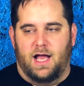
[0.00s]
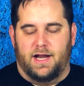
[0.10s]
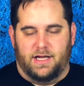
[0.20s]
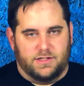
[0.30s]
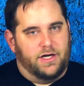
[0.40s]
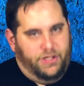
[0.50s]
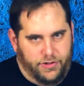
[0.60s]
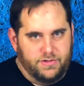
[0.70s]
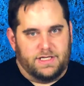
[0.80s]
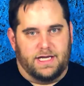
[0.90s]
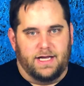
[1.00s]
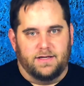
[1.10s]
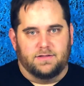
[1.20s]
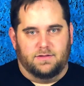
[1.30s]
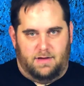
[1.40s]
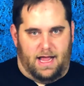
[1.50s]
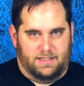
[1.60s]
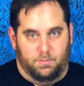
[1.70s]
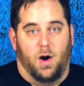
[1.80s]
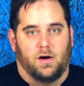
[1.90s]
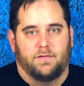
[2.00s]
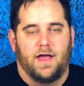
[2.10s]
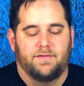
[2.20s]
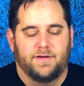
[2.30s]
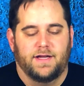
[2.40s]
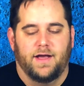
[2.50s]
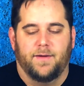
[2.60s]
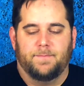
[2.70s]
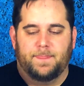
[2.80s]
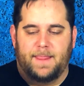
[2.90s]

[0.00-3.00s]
And I started using it as part of that video.